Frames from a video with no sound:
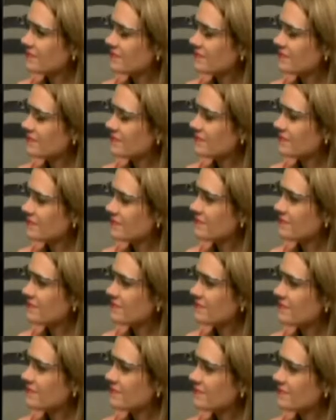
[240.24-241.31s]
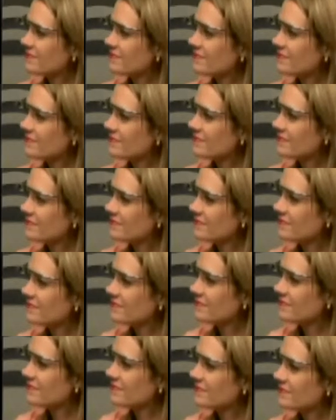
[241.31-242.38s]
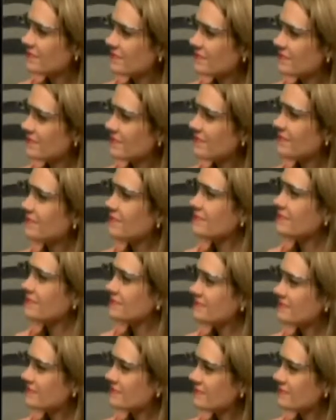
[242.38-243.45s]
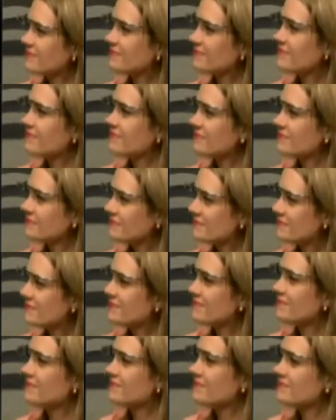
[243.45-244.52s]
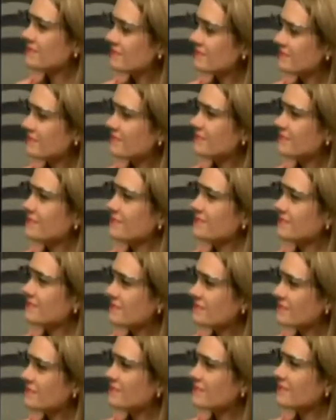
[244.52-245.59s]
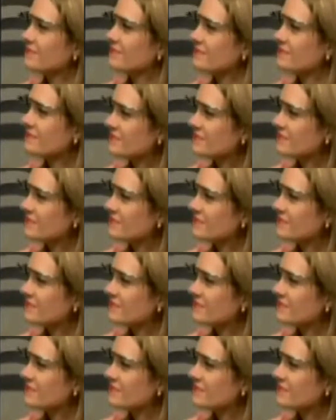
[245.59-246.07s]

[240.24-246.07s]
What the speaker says: This person isn't speaking.